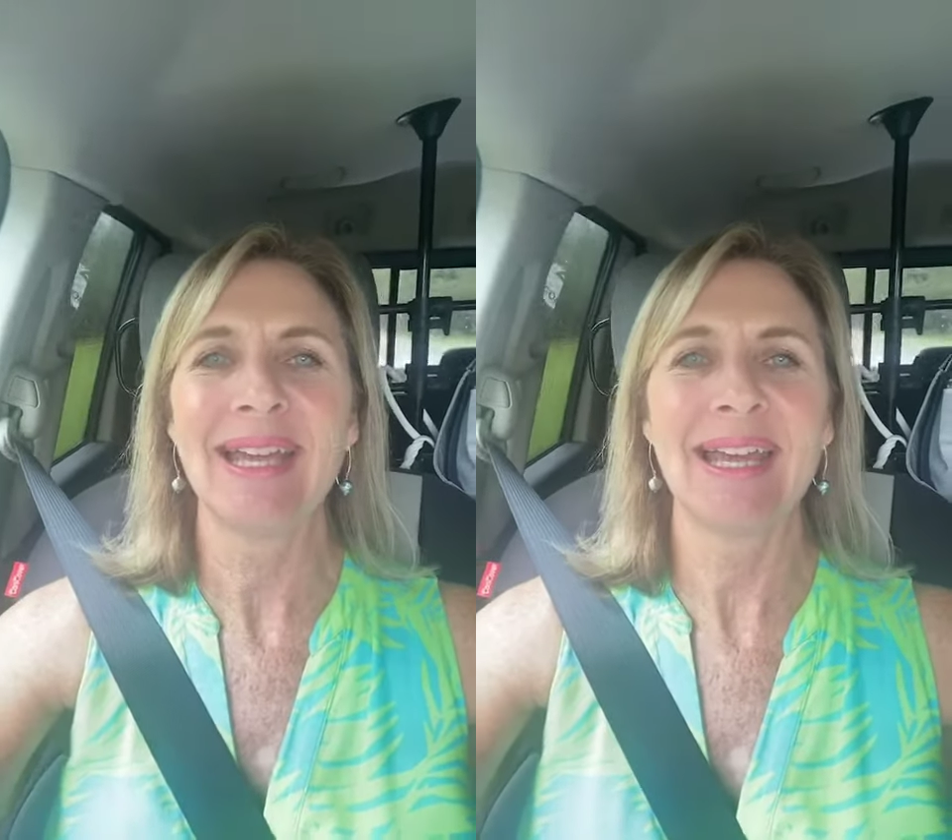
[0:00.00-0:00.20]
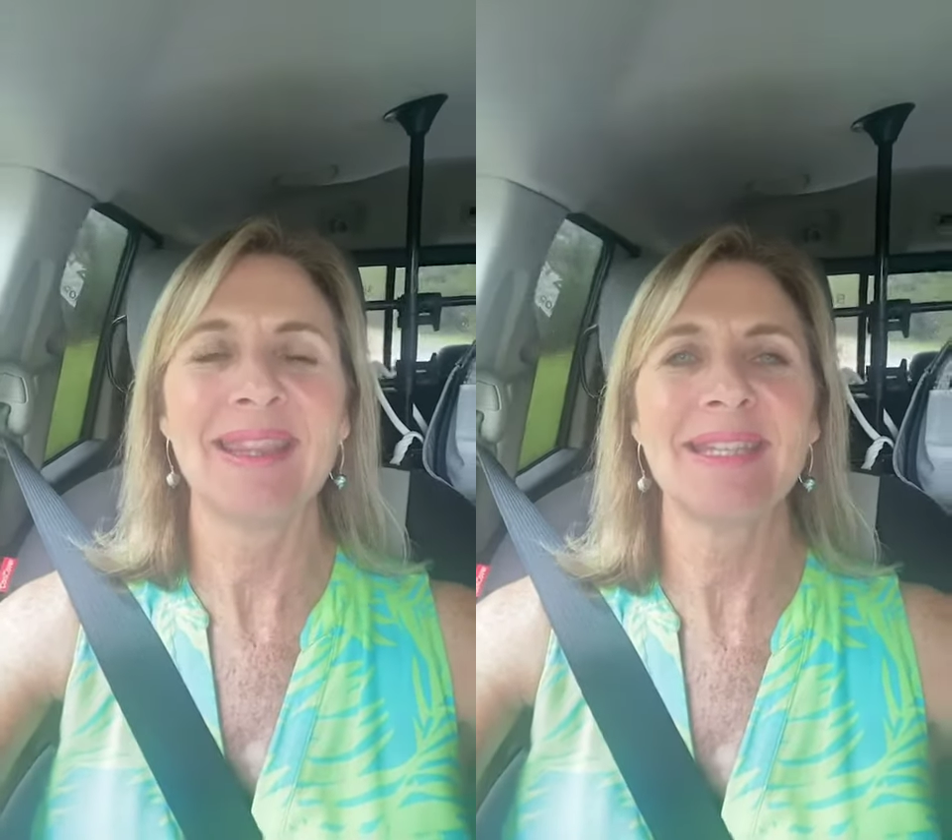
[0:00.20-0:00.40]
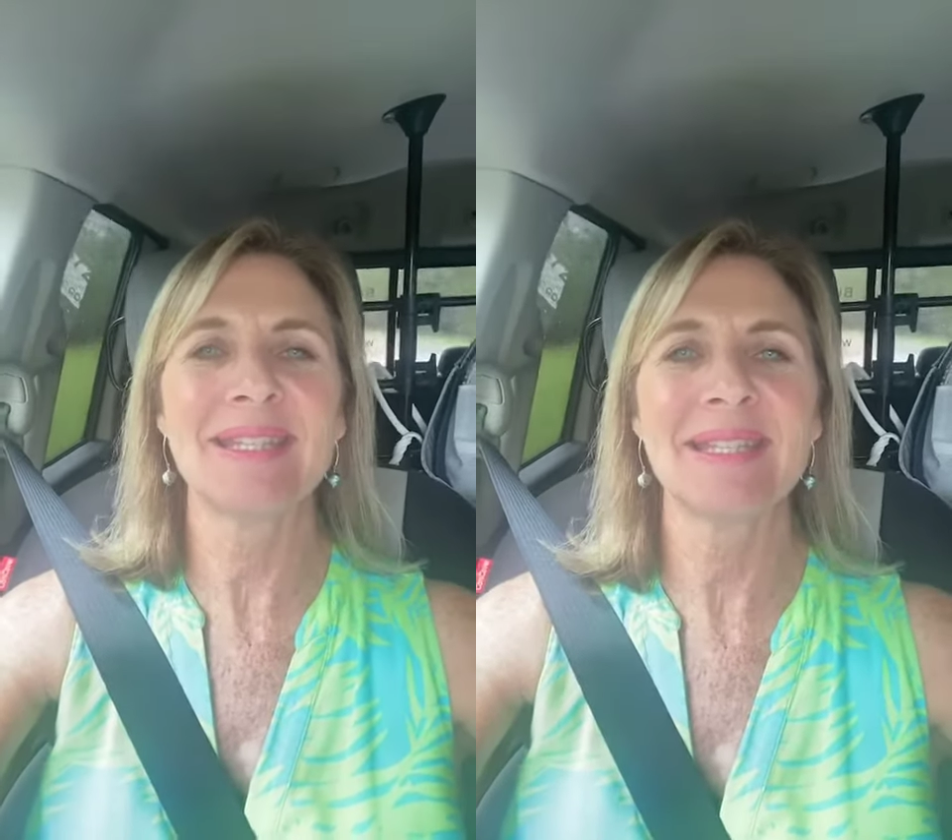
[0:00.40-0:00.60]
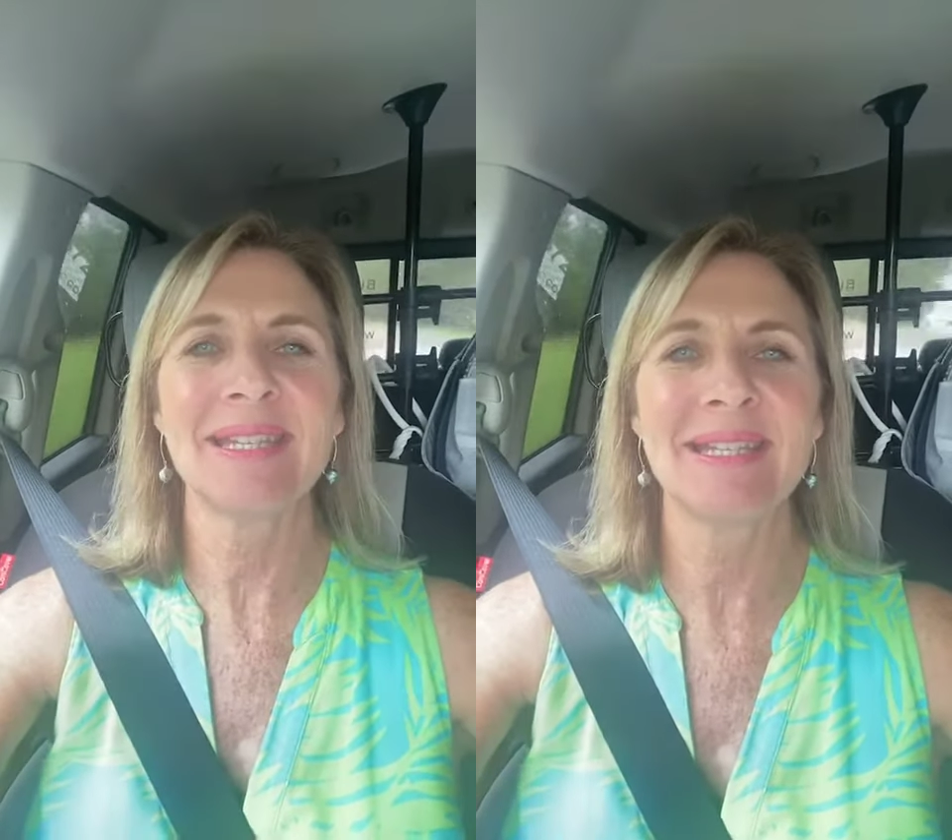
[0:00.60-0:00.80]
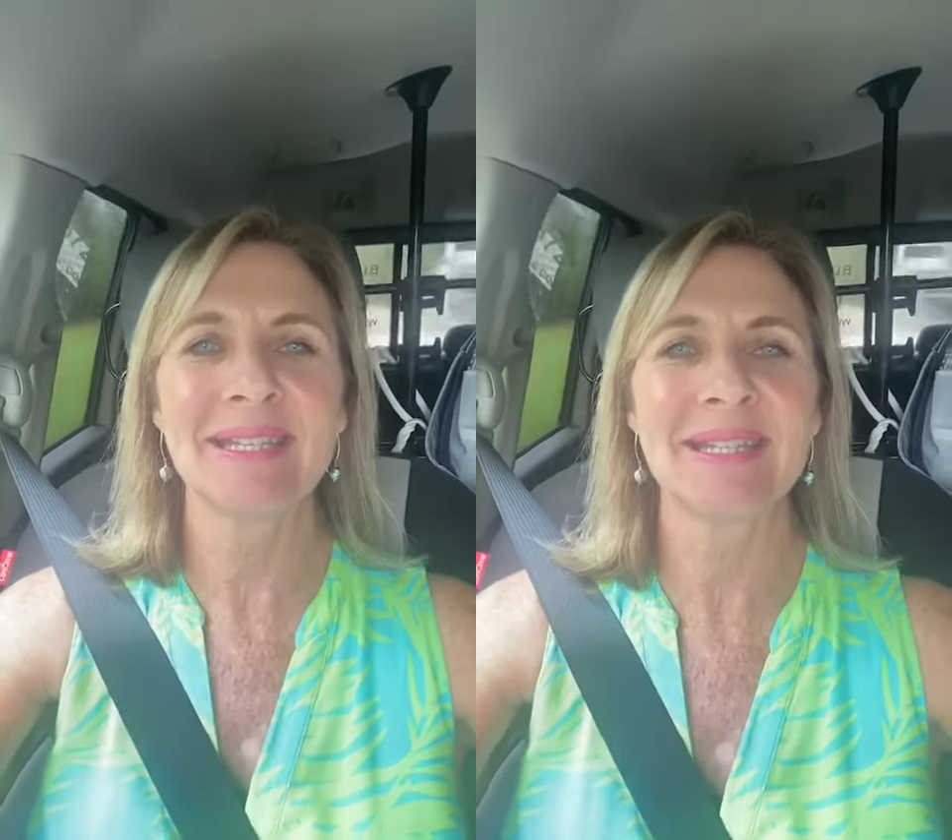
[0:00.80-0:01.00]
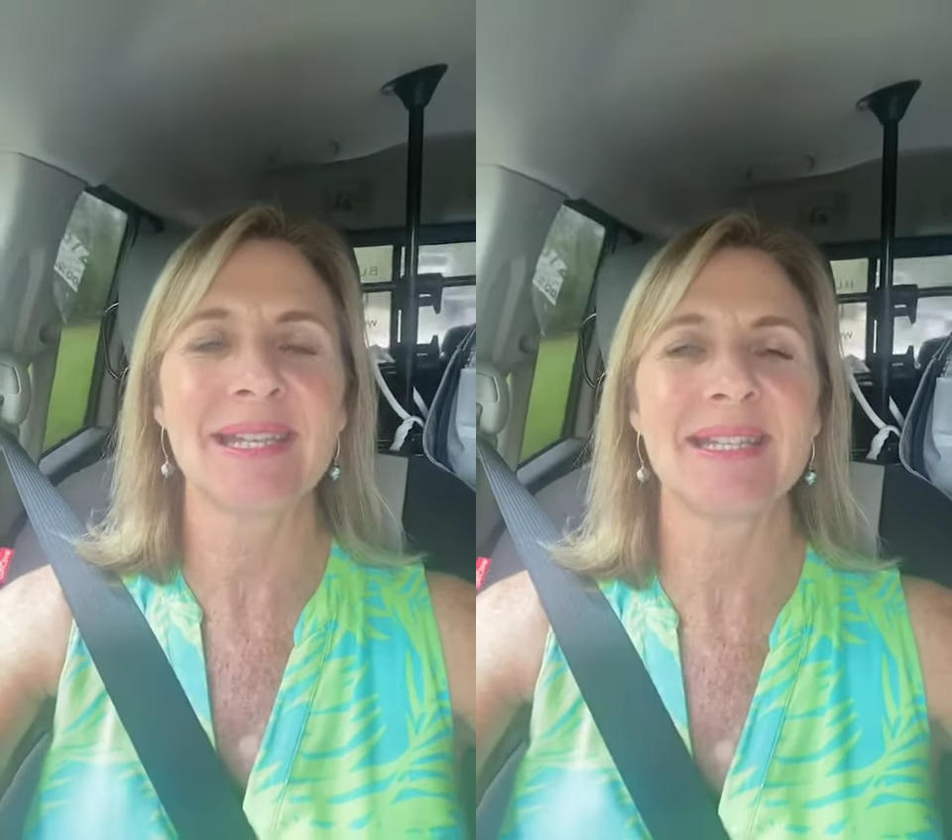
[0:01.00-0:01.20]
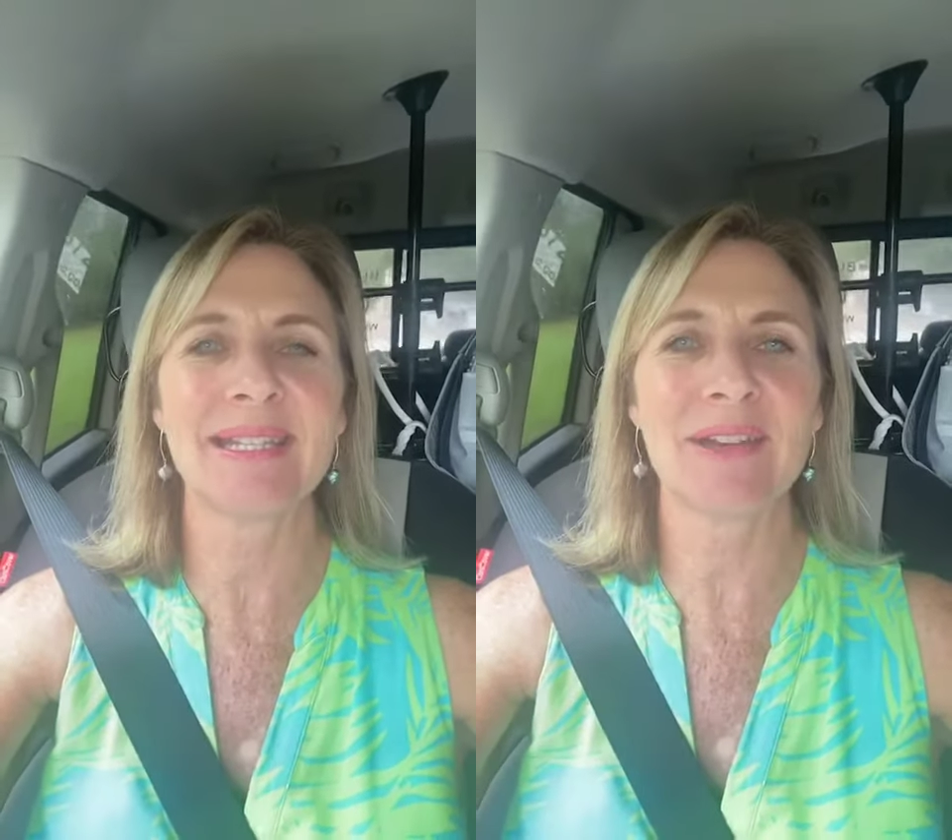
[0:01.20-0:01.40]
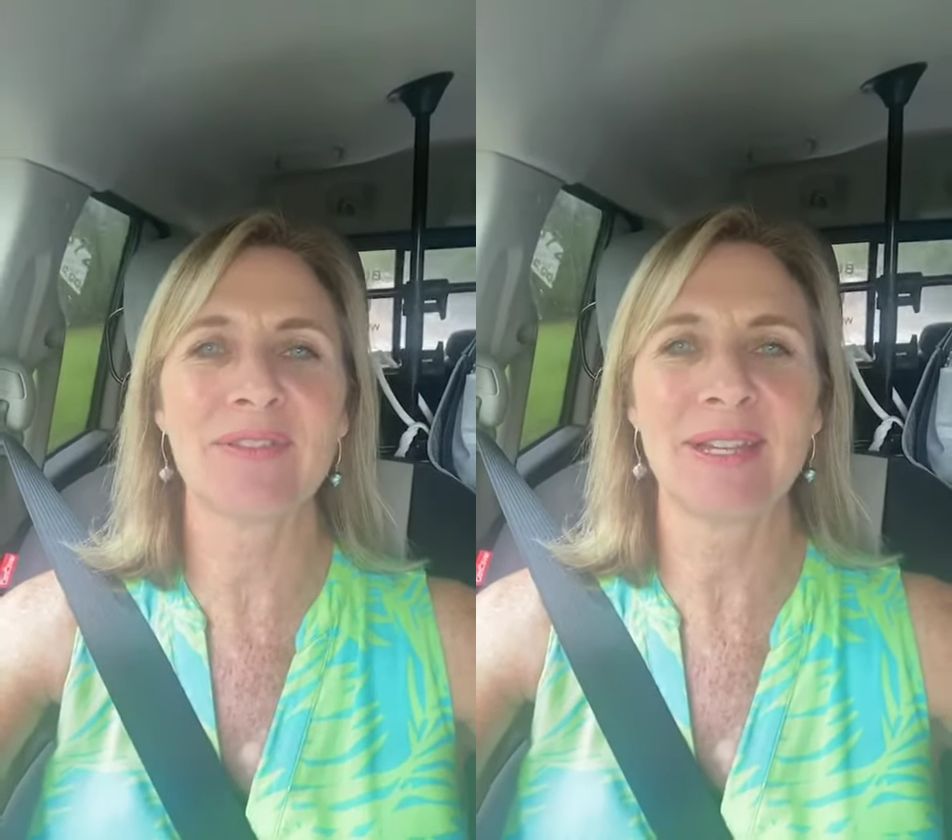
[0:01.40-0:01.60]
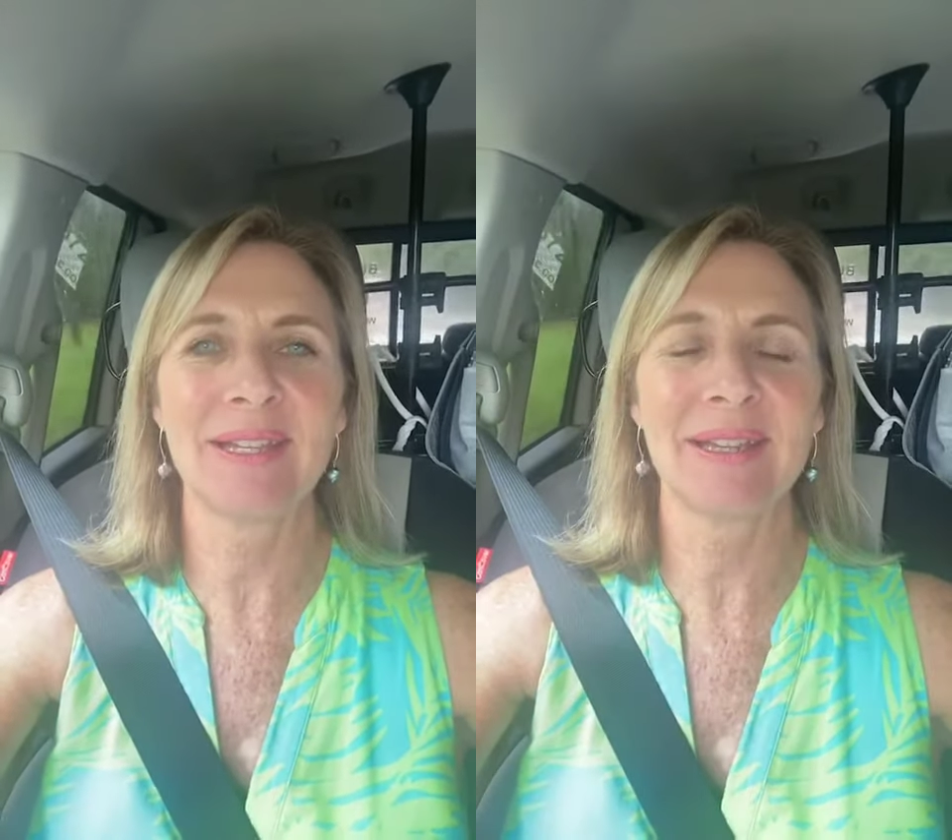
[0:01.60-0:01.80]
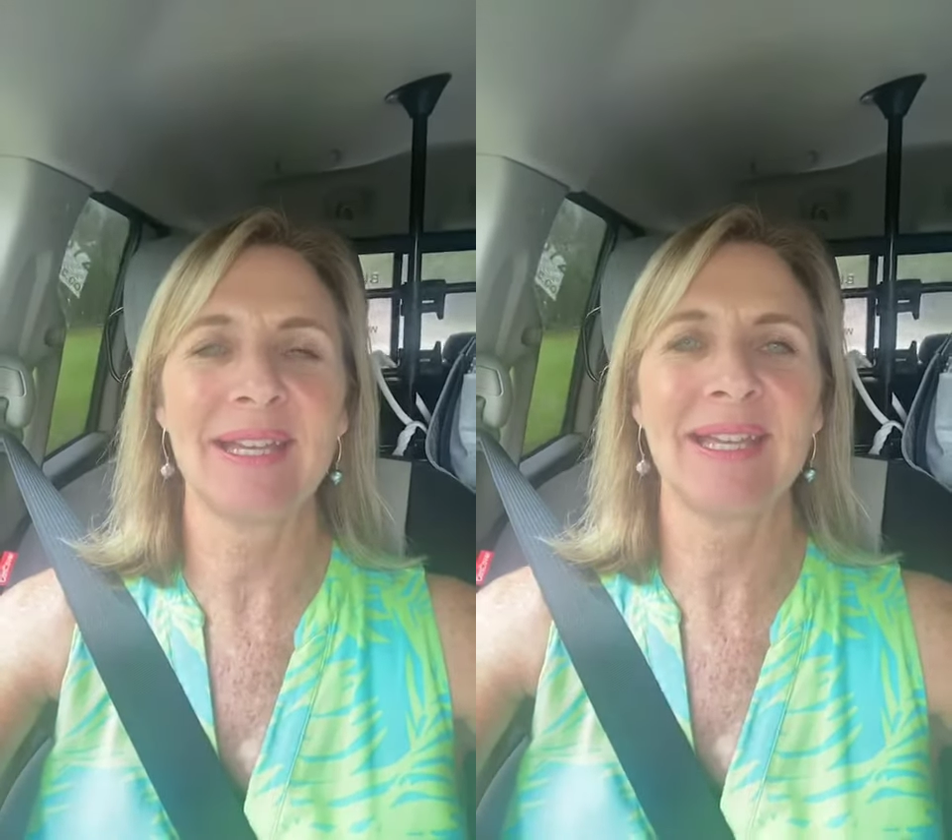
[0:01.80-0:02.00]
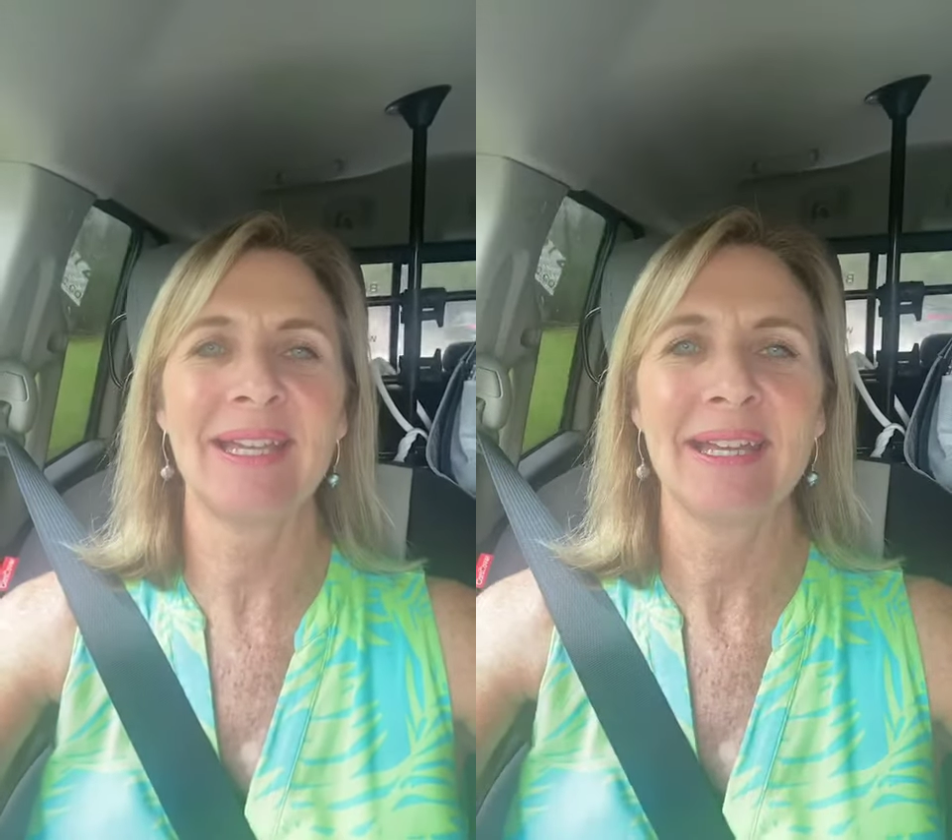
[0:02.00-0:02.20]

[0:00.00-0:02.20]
and this is definitely